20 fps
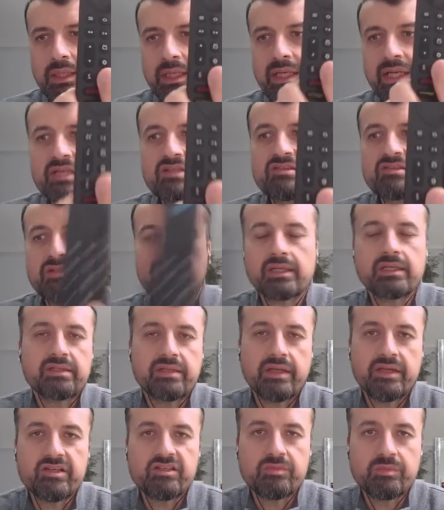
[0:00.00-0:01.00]
it instantly
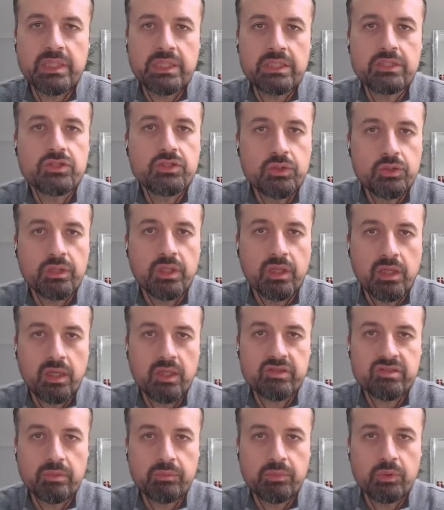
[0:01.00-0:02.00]
takes me to the
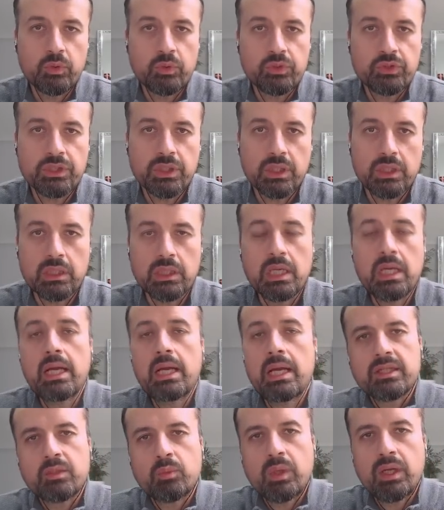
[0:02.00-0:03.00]
custom launcher.
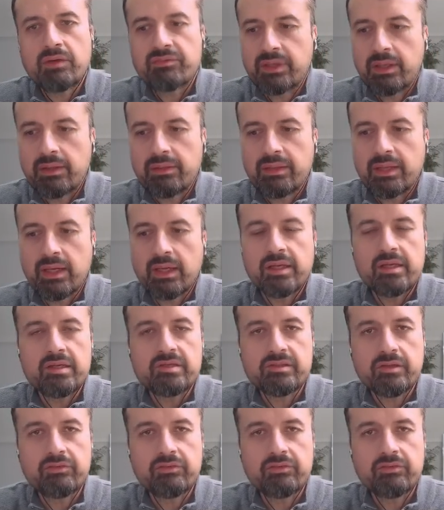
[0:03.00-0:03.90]
Now, the way I've done that